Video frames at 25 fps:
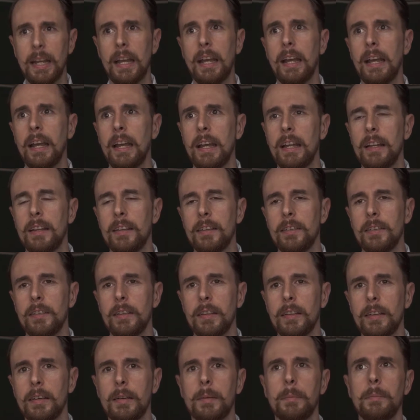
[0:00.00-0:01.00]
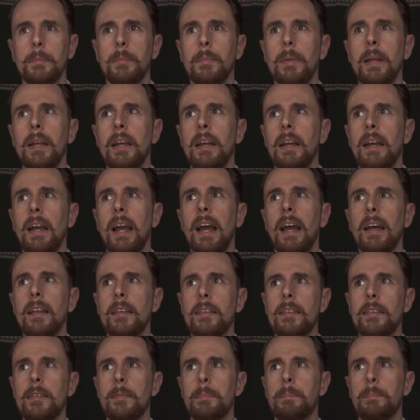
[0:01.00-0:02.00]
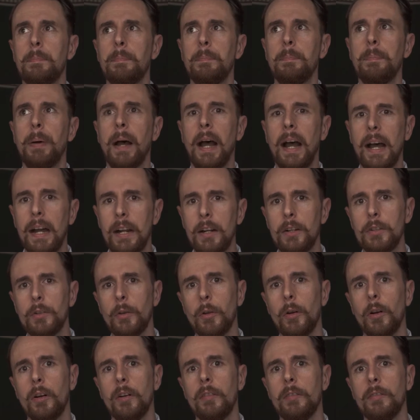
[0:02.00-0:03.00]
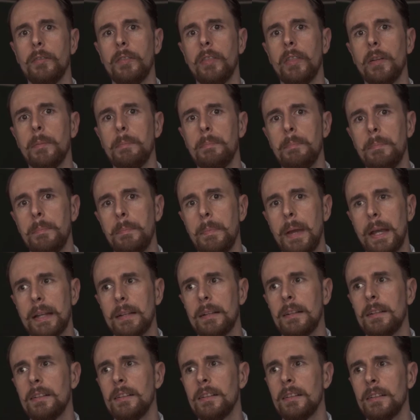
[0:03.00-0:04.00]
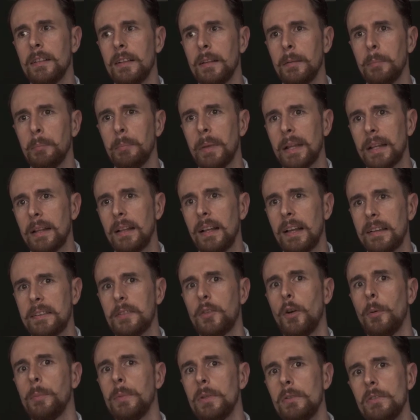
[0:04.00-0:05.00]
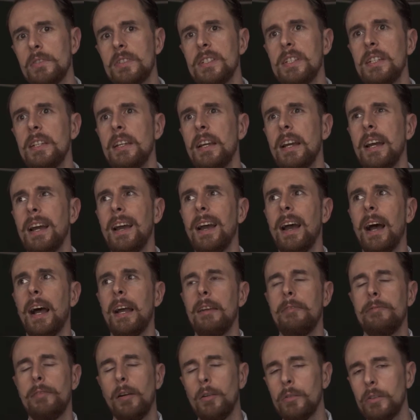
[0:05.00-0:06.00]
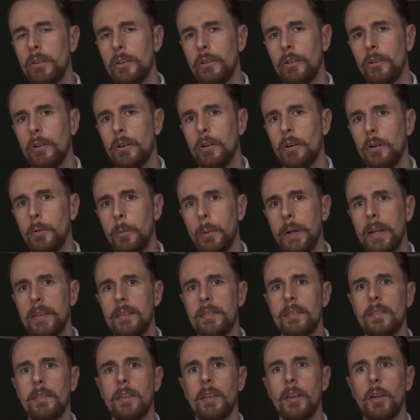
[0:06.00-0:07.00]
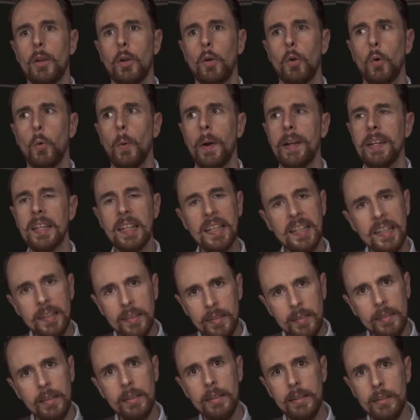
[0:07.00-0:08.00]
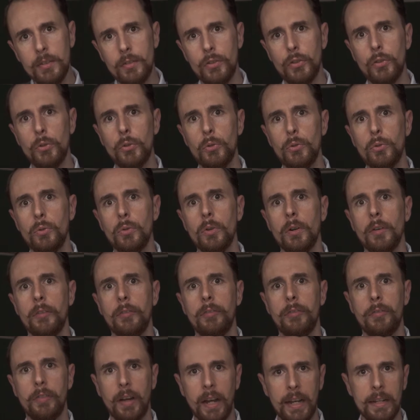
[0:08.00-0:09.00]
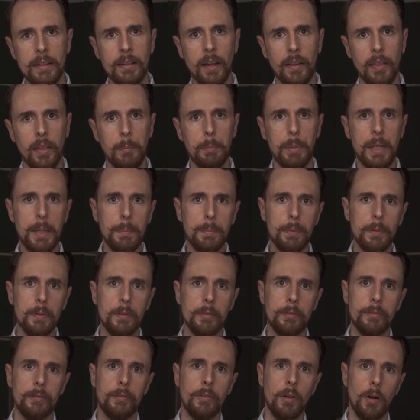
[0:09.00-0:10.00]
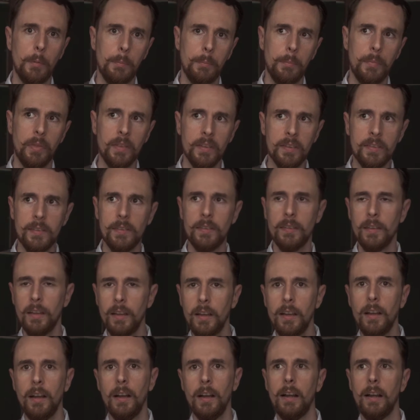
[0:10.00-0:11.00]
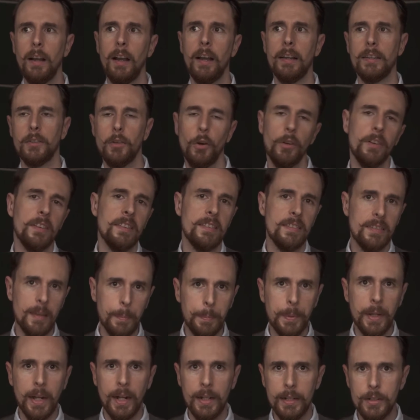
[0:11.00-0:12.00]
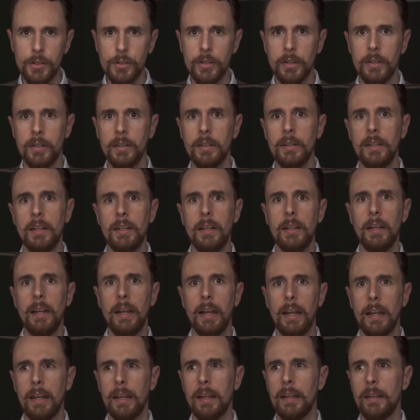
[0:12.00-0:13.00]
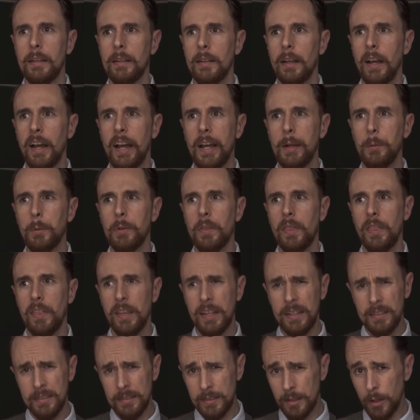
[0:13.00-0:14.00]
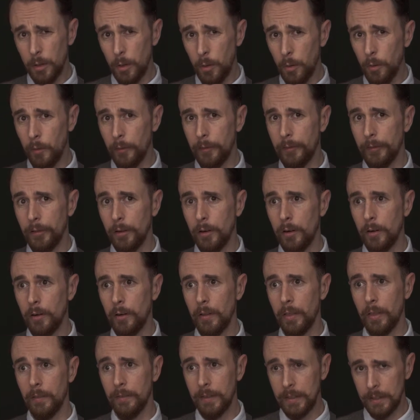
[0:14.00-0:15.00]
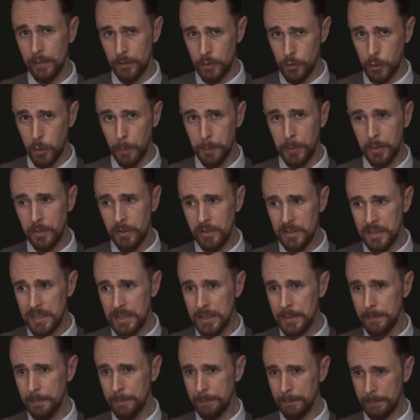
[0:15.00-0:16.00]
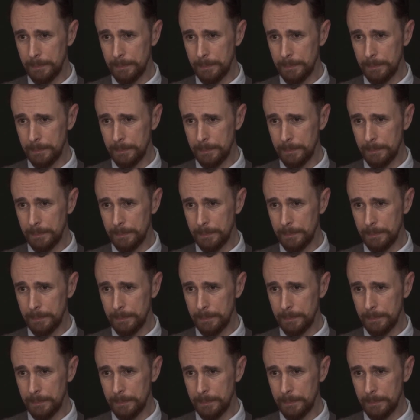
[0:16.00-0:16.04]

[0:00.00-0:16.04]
and as part of the metalhead community, I found it always quite easy to find other people from this, I'd call it subculture, and I would think so for the vintage community.